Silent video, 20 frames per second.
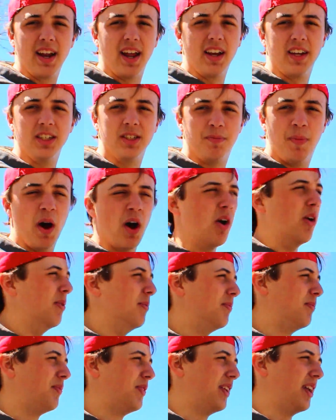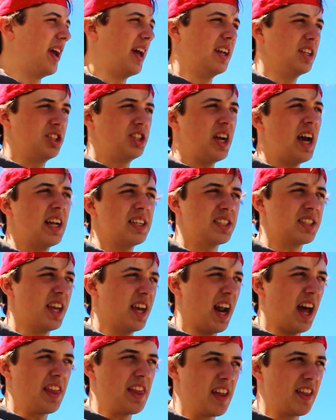like his boat and his jet
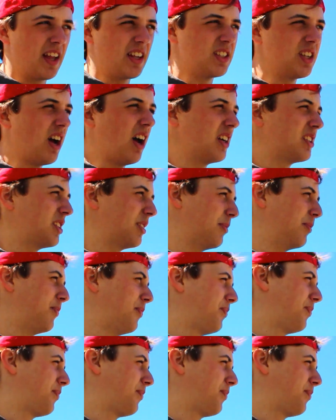ski, and I think that's awesome.